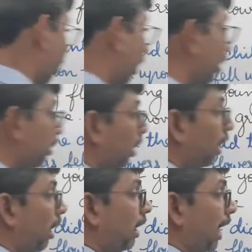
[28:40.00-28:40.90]
Okay,
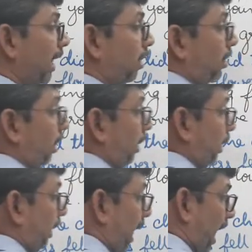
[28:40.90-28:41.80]
unlike
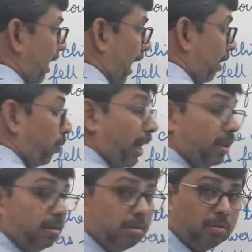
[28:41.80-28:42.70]
than and
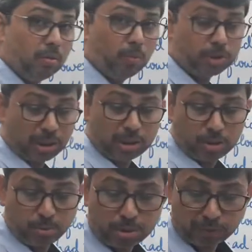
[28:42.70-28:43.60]
when, which I
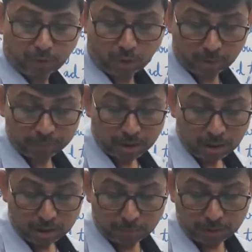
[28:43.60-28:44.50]
used for
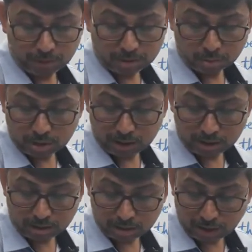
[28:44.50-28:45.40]
the previous two
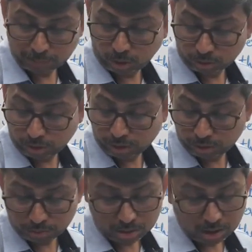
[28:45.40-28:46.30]
sentences, I'm not going to
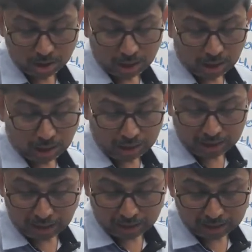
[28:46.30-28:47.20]
use.
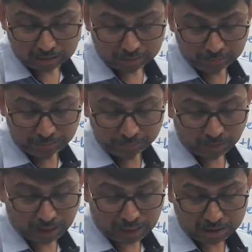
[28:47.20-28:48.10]
Unlike
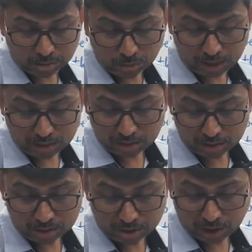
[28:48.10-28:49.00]
as soon as
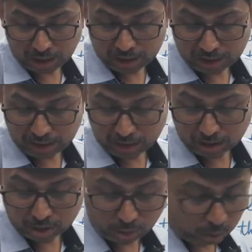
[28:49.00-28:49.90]
the child
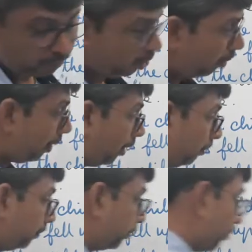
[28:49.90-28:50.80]
entered the groove,
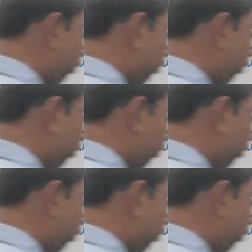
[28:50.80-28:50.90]
comma,